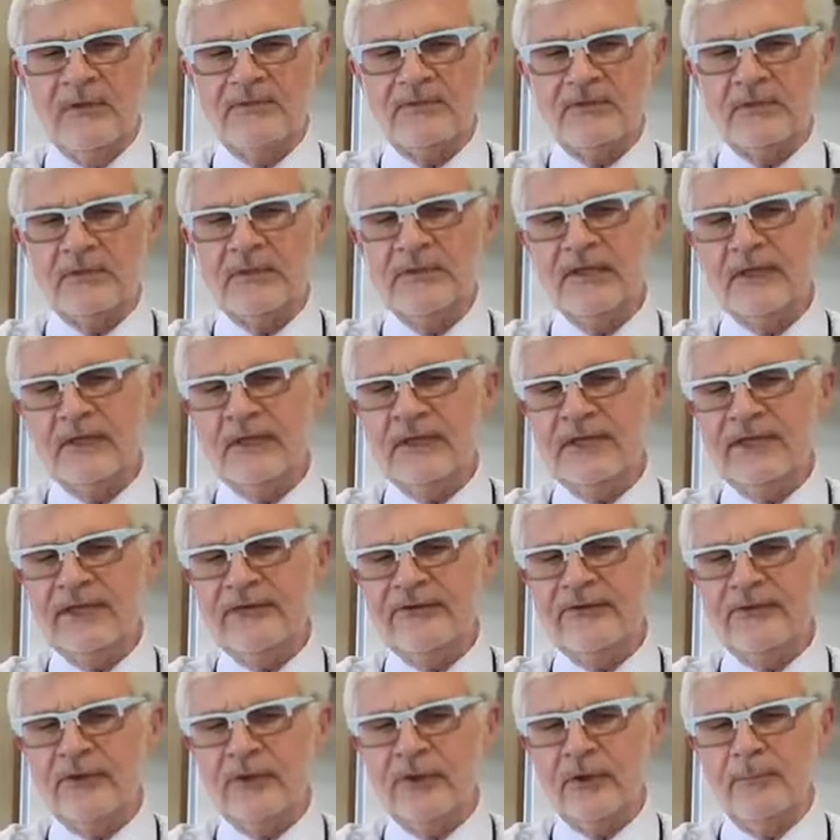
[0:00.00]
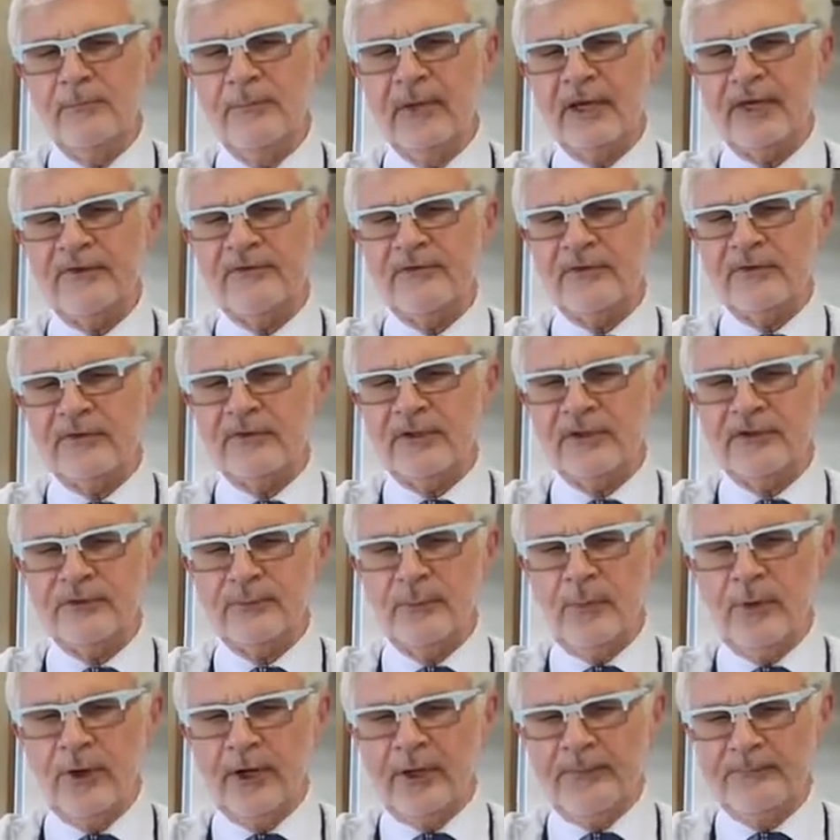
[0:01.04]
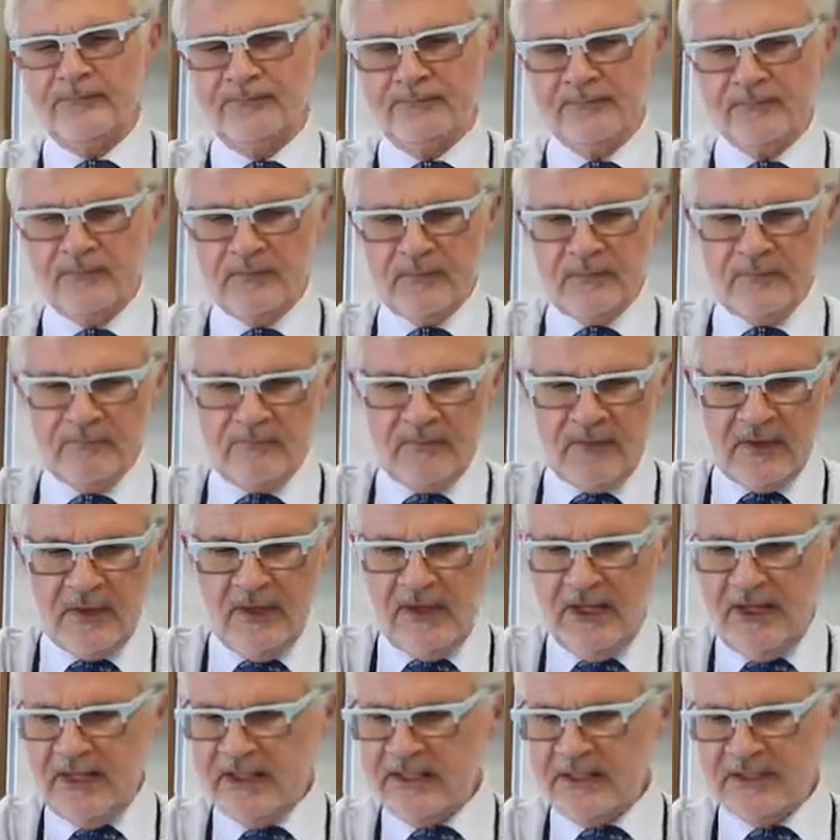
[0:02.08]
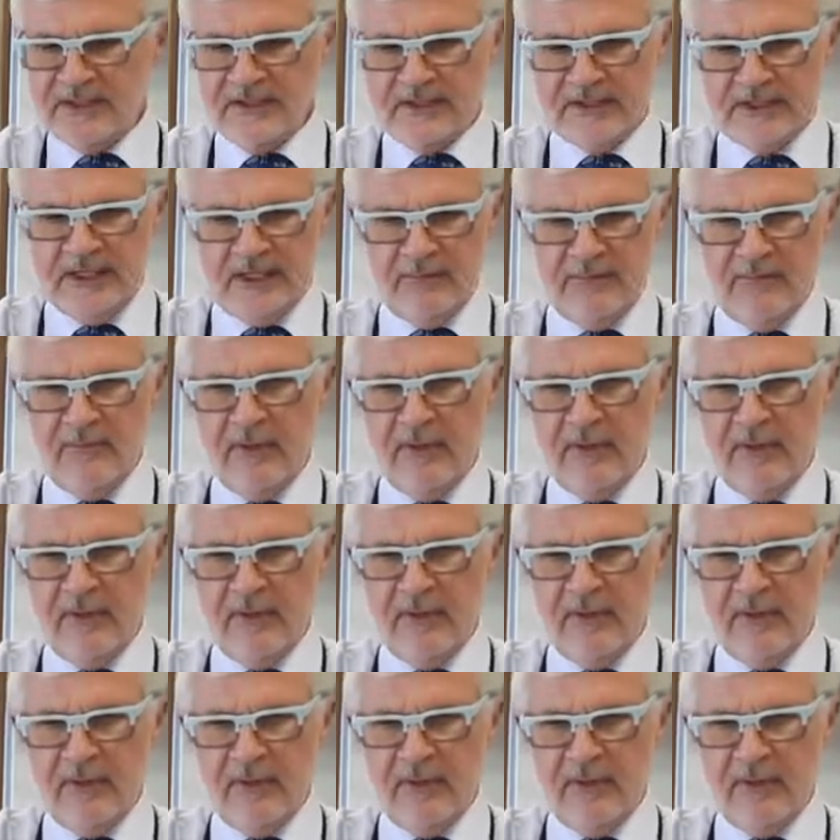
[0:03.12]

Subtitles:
It's a little easier to mix at this point. And it doesn't take